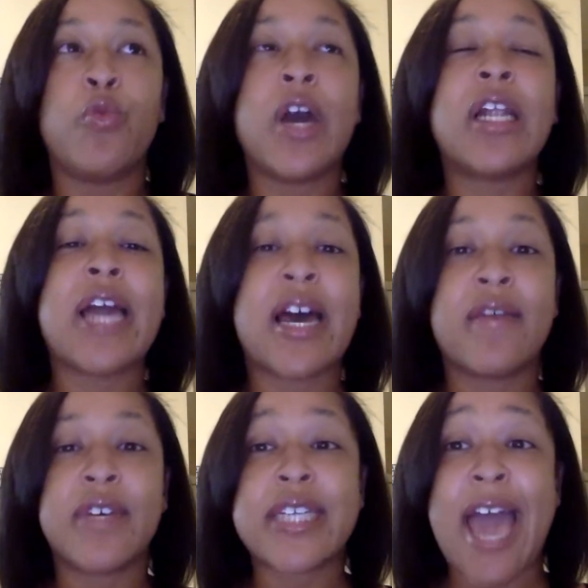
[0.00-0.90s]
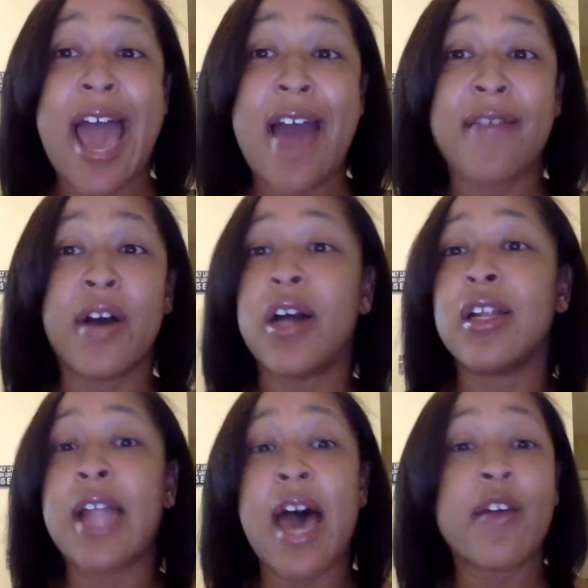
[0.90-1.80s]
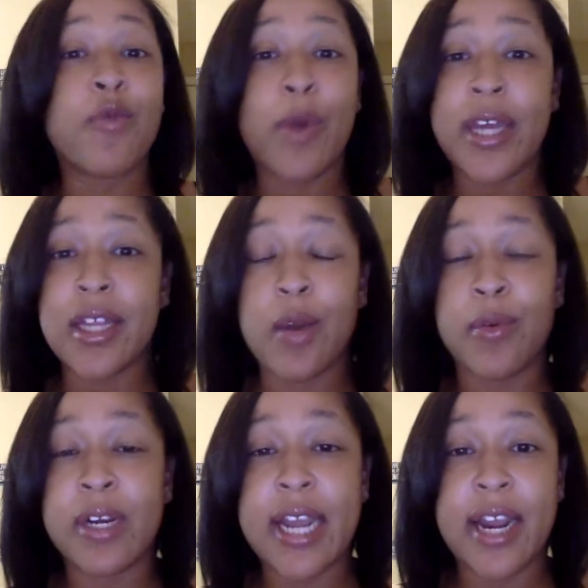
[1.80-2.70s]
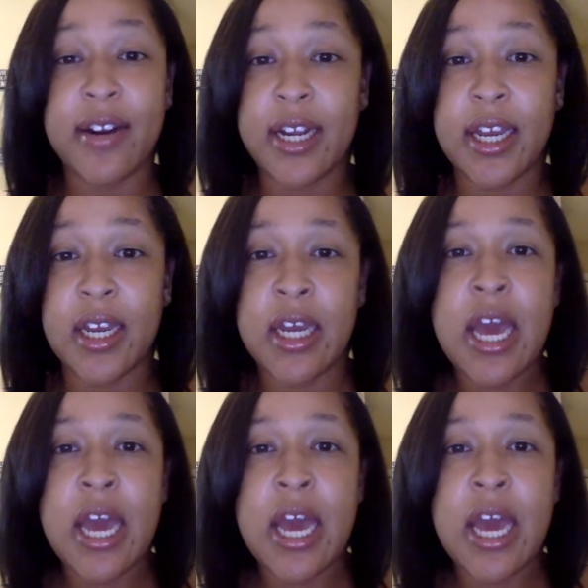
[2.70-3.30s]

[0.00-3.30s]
a lot of us have a lot of weight that we're carrying.